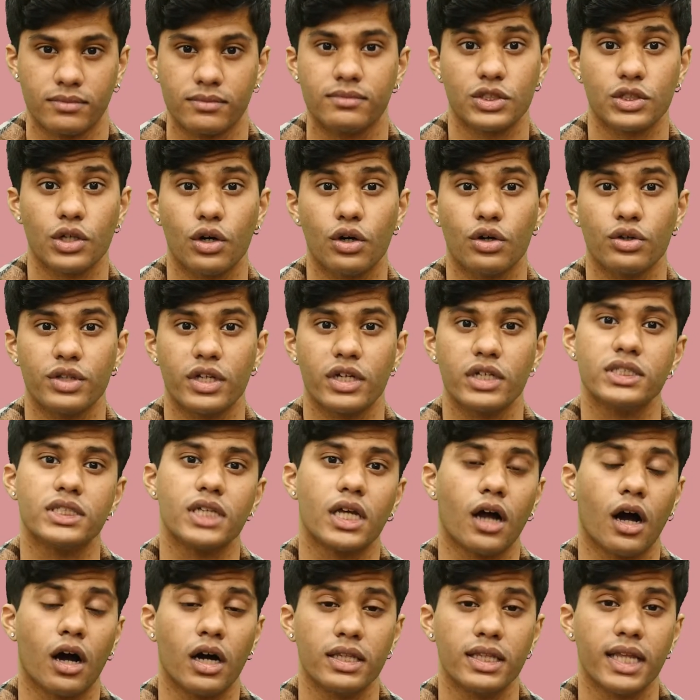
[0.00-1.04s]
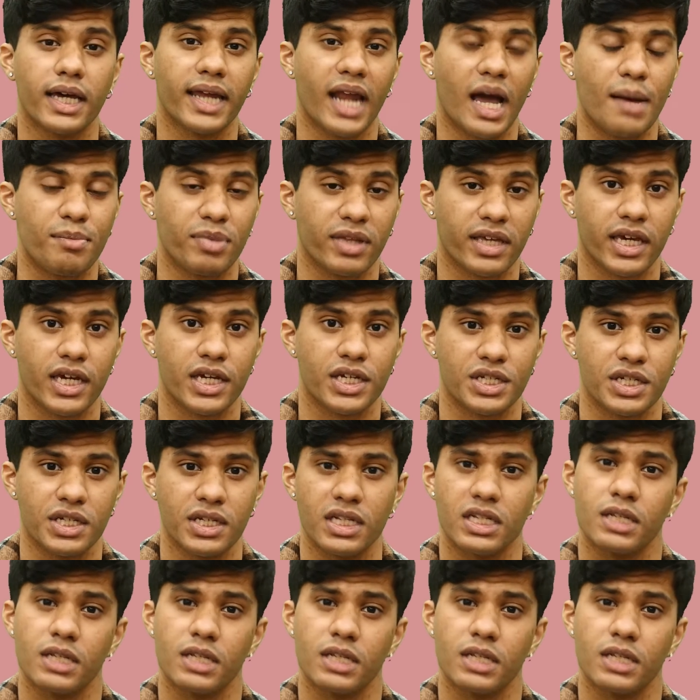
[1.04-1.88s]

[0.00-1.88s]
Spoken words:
So there's an online application.